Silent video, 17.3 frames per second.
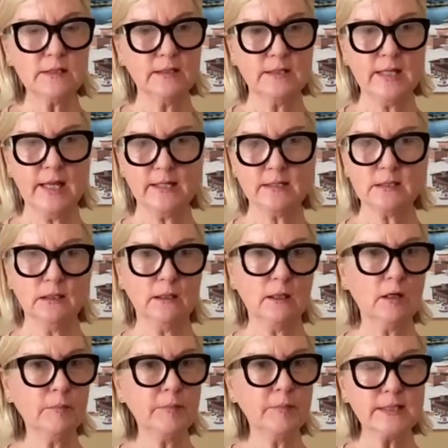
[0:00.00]
It takes a
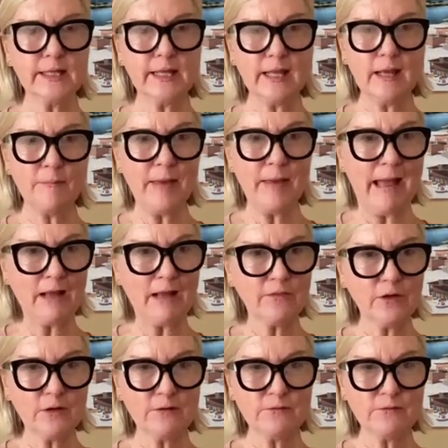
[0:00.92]
little bit to get
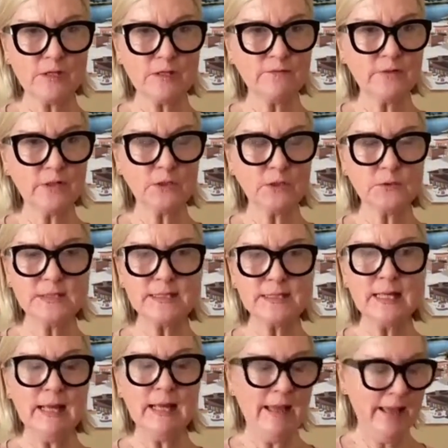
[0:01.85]
back there for the
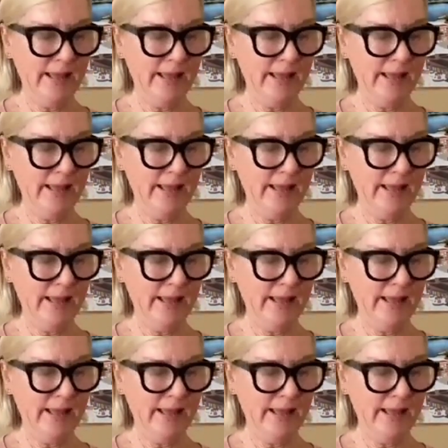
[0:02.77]
views.